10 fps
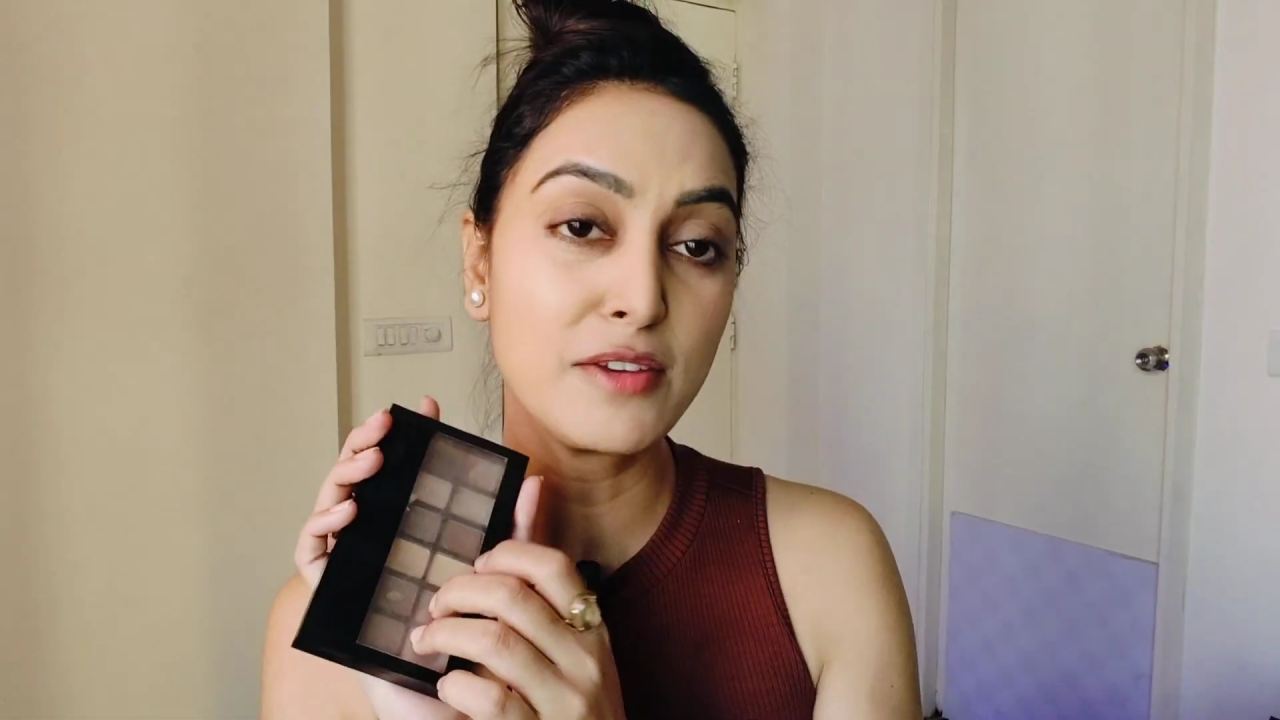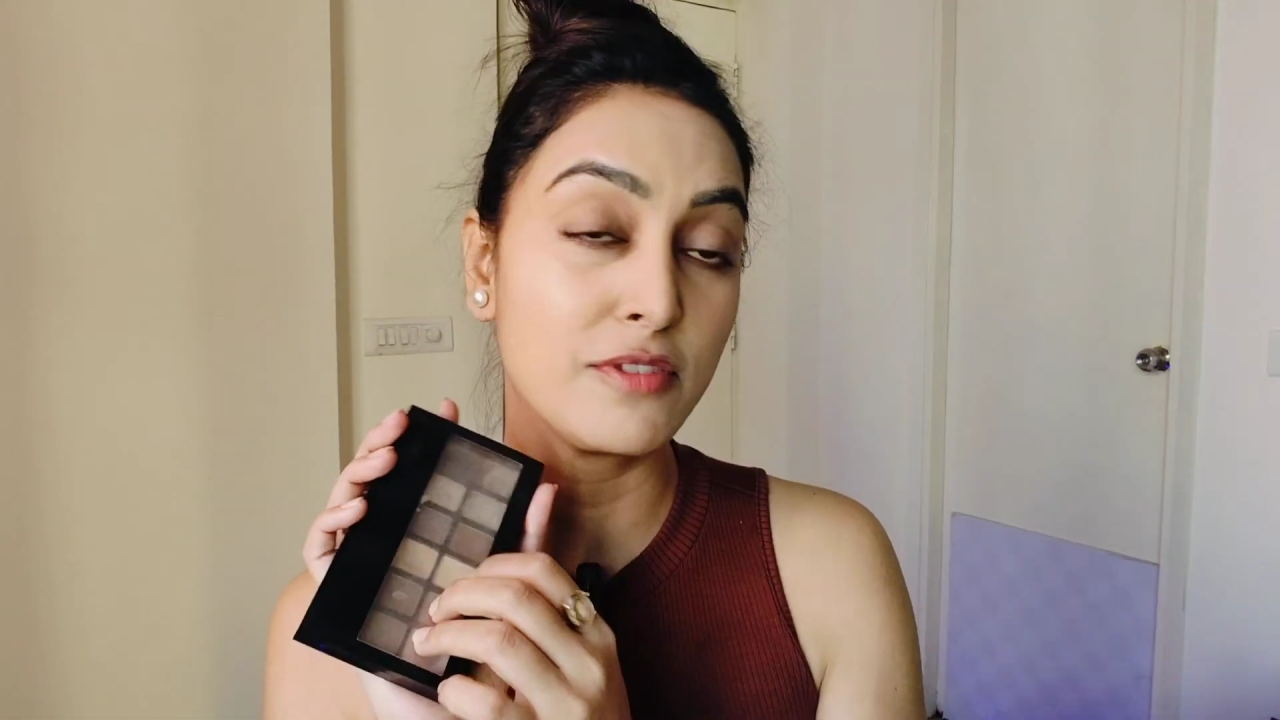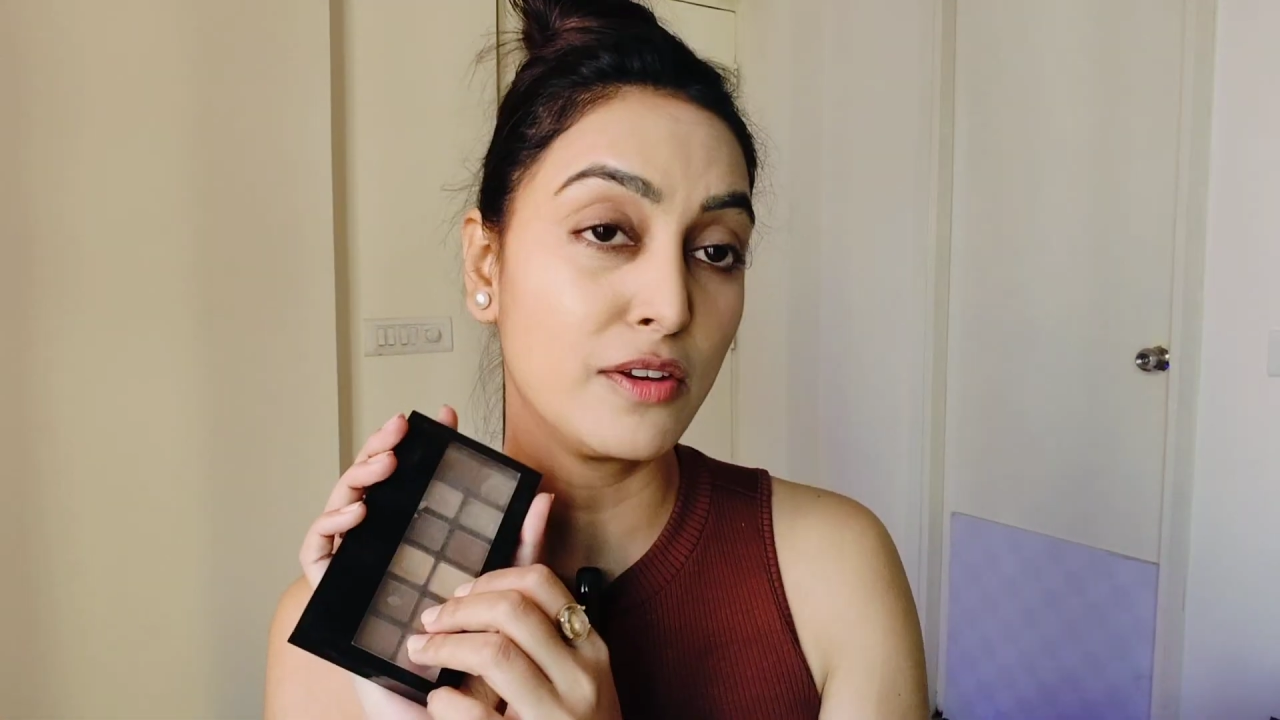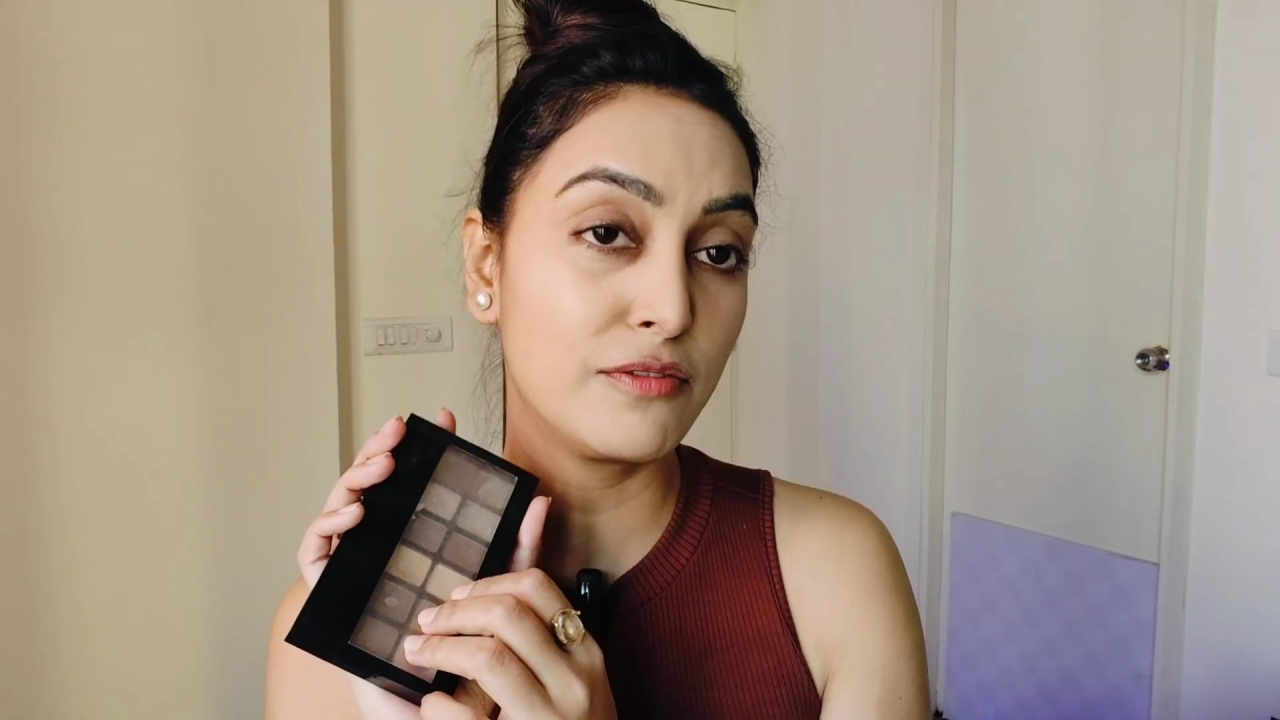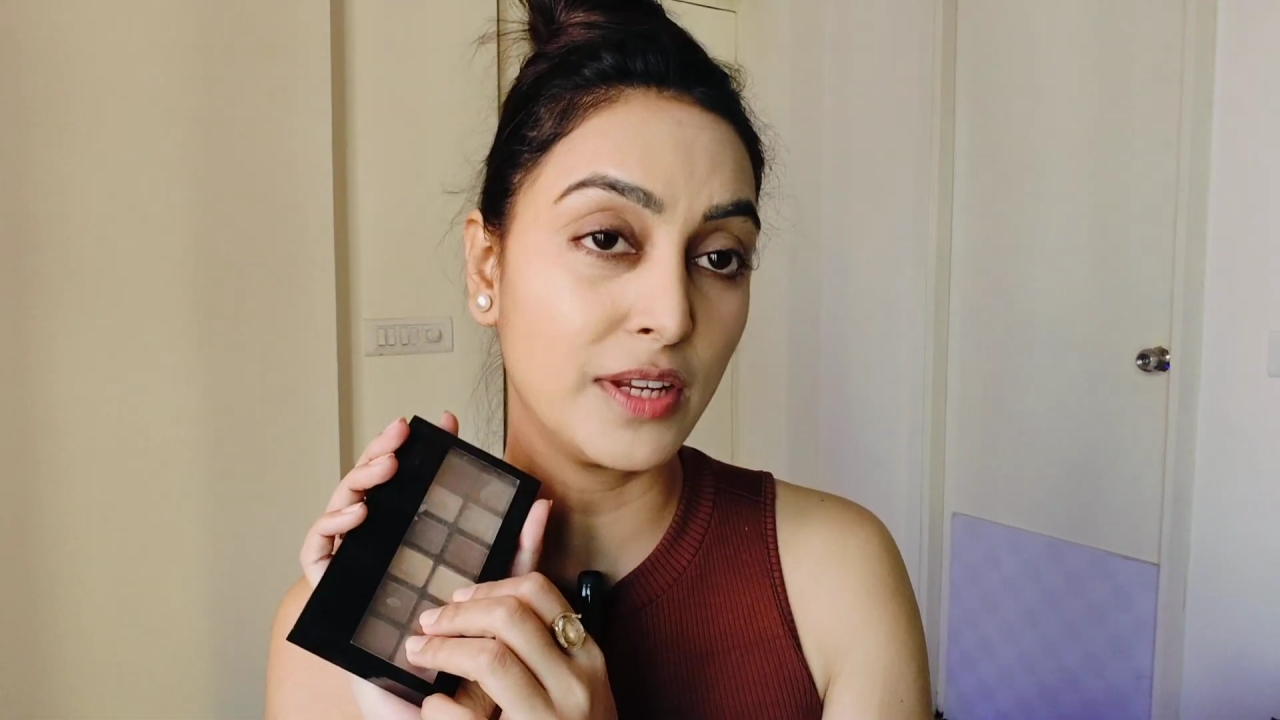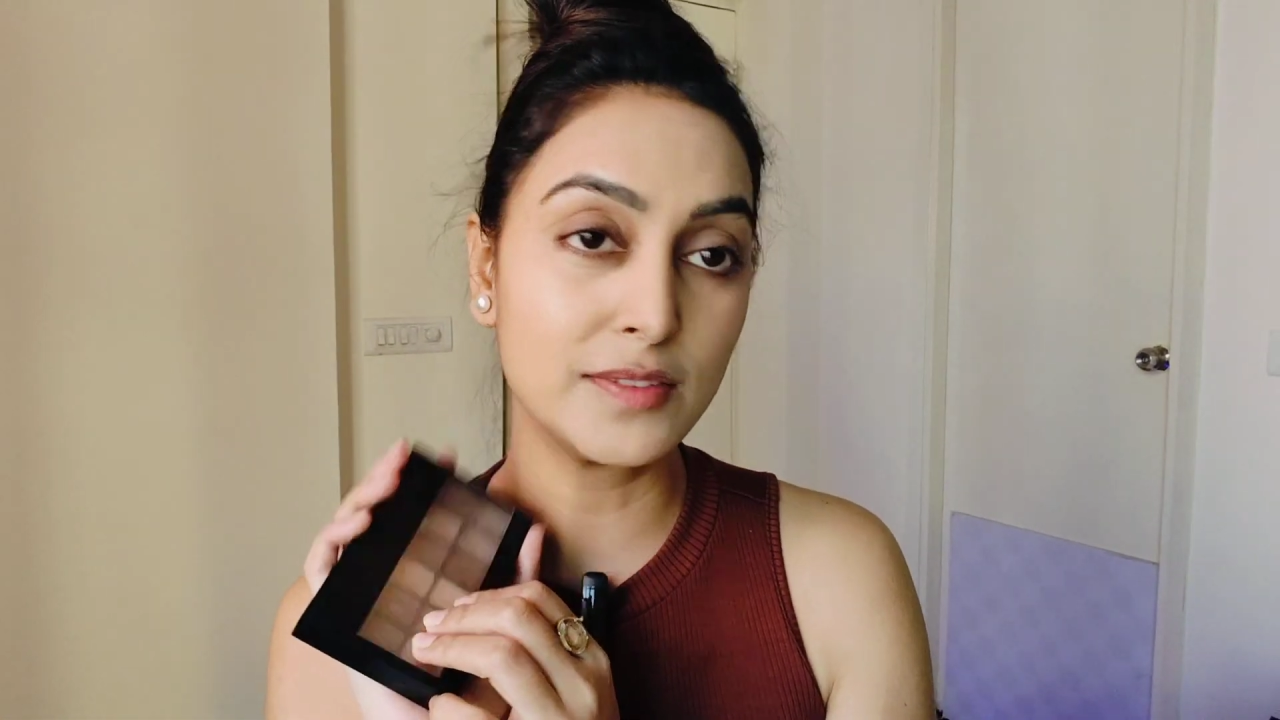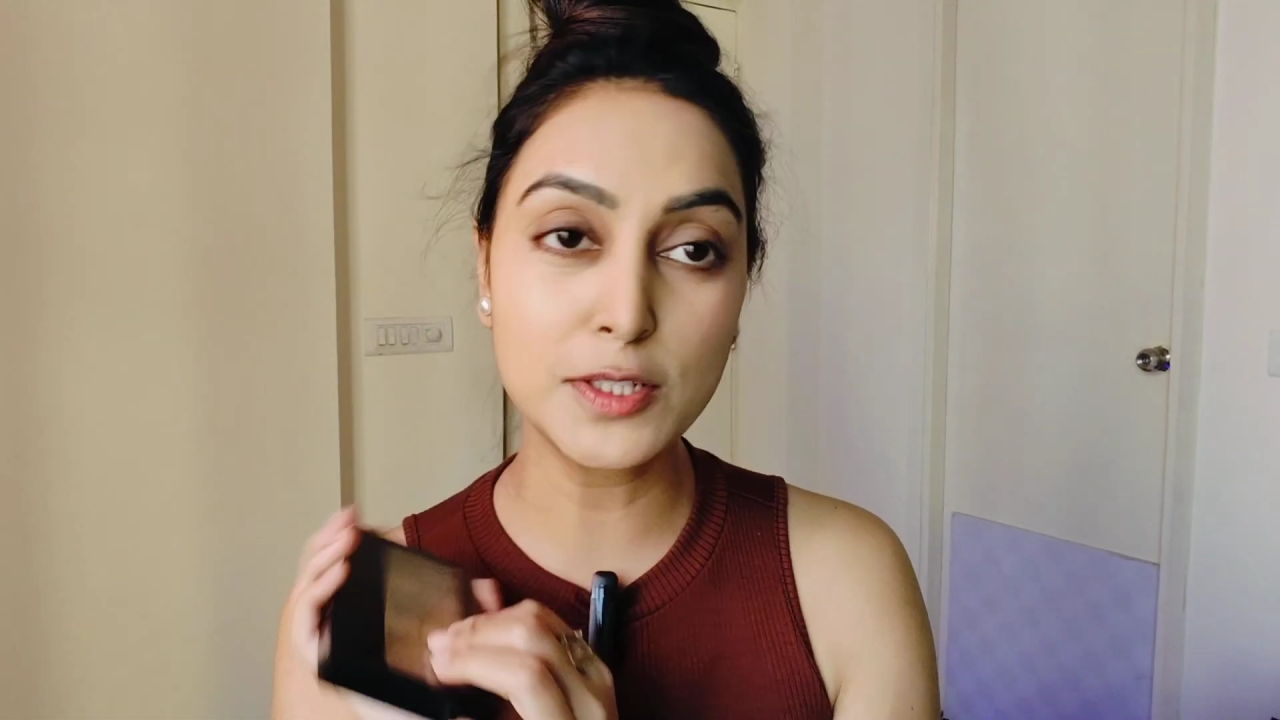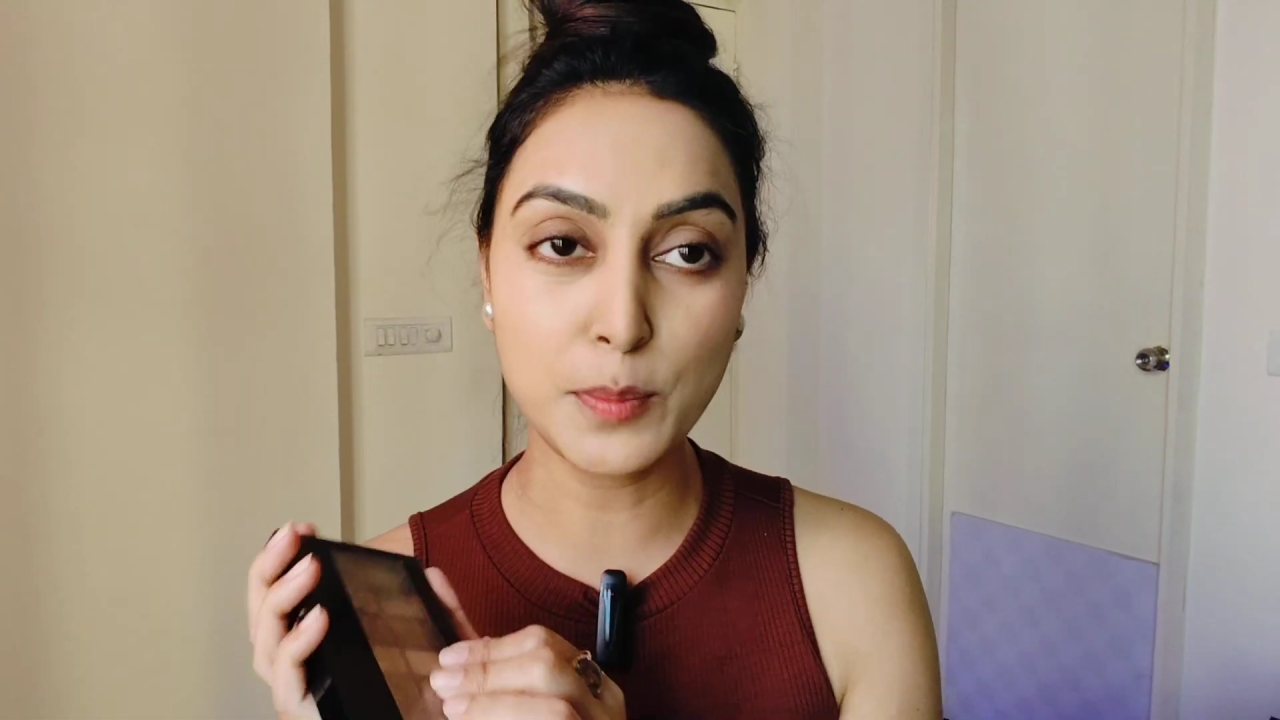very favorite